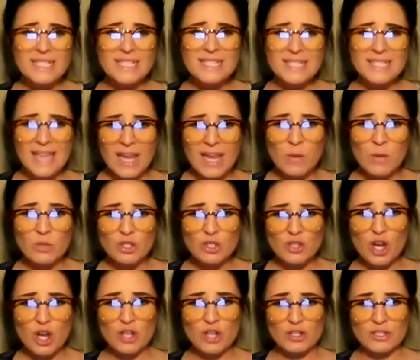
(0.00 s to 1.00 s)
Say When You
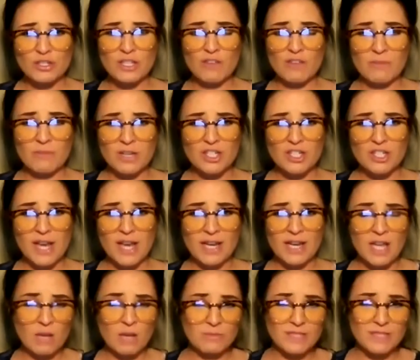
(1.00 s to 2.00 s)
Talk to Yourself by Shad
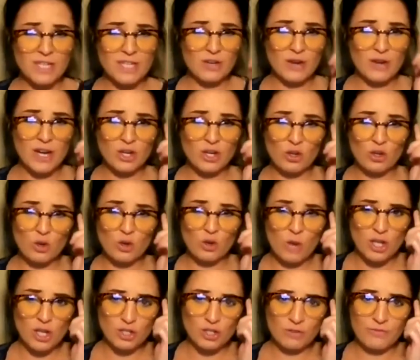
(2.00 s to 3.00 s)
Helmstetter, and Girl
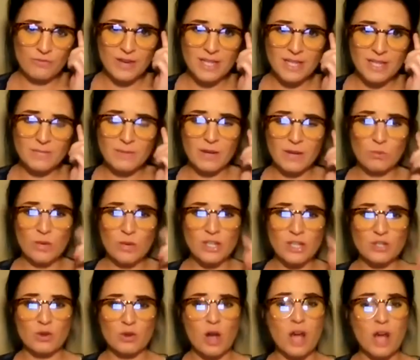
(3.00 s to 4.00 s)
Wash Your Face by
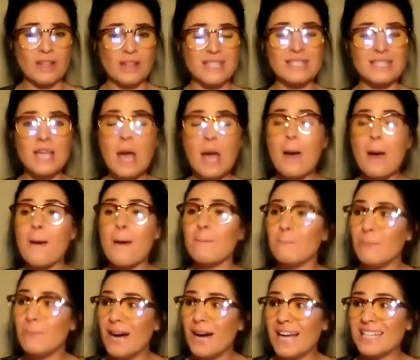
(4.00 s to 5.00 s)
Rachel Hollis.
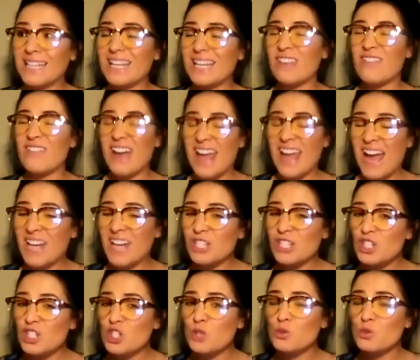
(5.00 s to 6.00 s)
But if I had
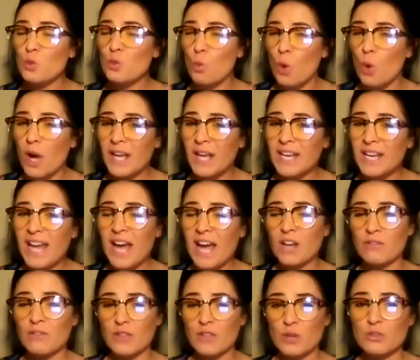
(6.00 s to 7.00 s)
to choose one
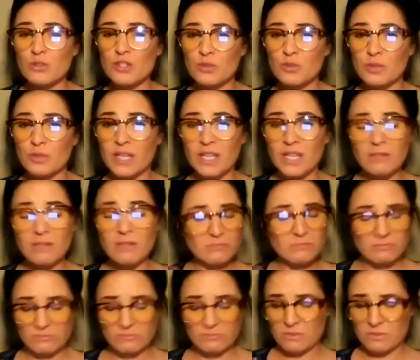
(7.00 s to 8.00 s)
out of those three,
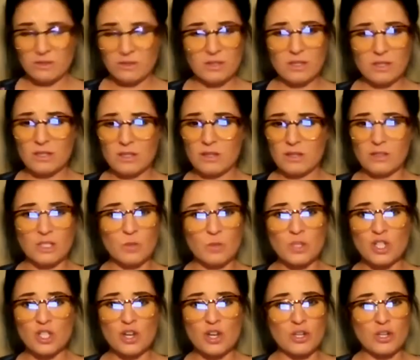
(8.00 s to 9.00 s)

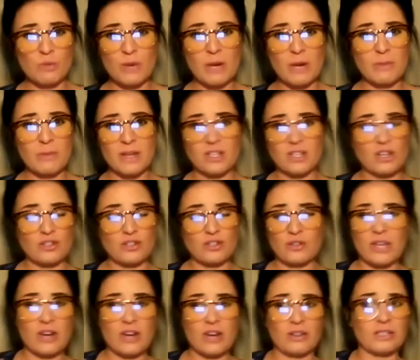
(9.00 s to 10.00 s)
Switch on Your Brain by Dr.
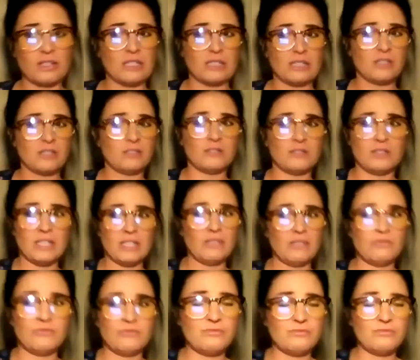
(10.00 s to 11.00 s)
Carolyn Leaf
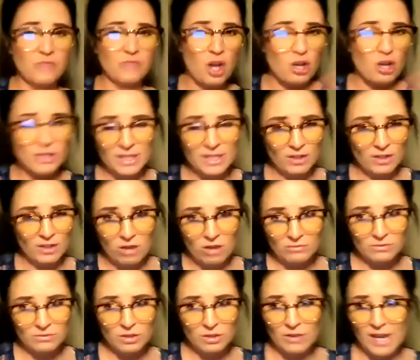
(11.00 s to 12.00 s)
all day long,
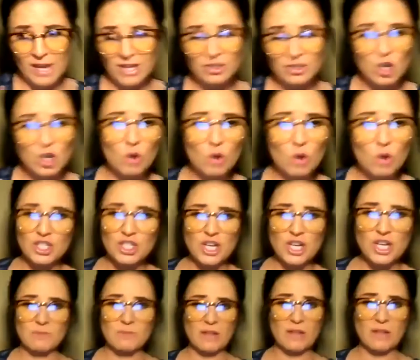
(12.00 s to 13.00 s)
okay? Totally
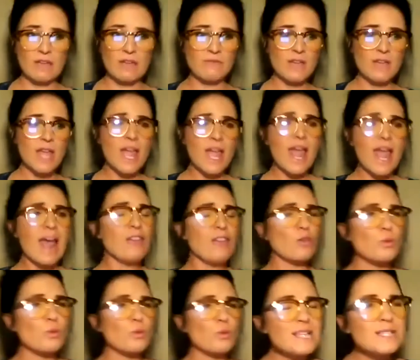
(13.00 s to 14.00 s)
changed my life. And
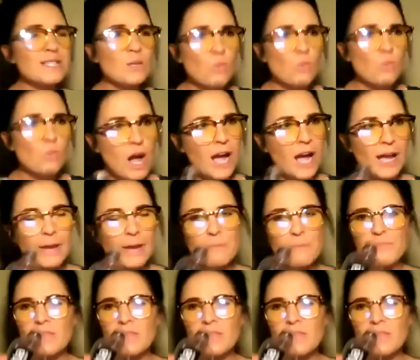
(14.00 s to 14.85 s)
the reason why,